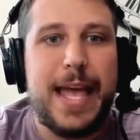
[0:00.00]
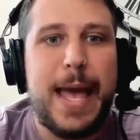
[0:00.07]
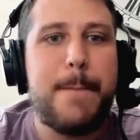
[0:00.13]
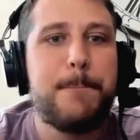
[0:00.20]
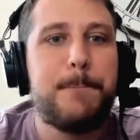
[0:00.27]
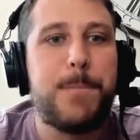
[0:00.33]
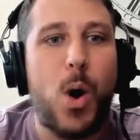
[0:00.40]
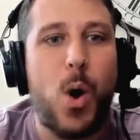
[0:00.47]

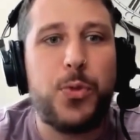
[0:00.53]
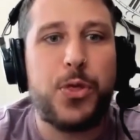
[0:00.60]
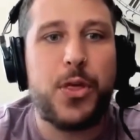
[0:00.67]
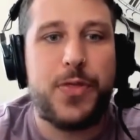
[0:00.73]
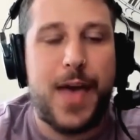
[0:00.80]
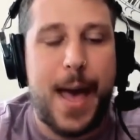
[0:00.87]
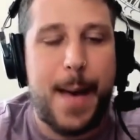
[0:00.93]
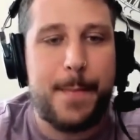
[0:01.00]
And both
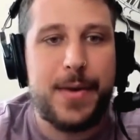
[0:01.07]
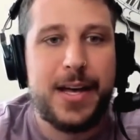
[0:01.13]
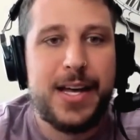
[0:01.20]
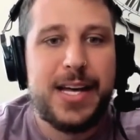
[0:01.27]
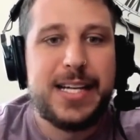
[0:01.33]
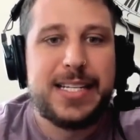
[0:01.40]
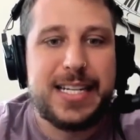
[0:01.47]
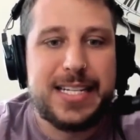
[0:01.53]
of them
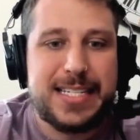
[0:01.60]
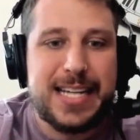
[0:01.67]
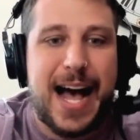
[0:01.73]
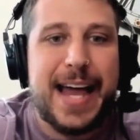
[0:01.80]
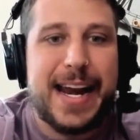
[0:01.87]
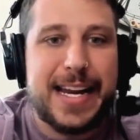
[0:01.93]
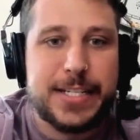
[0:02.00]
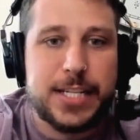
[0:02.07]

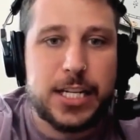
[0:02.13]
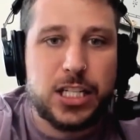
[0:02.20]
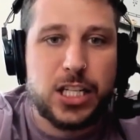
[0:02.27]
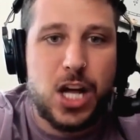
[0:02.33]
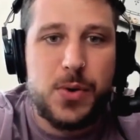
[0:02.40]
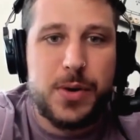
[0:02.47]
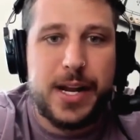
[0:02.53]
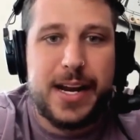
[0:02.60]
decided to
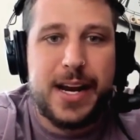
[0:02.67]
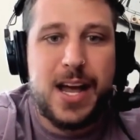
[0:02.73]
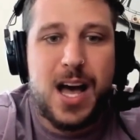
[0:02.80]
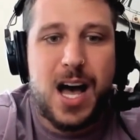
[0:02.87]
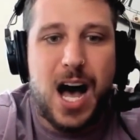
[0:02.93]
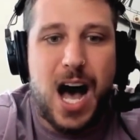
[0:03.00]
load it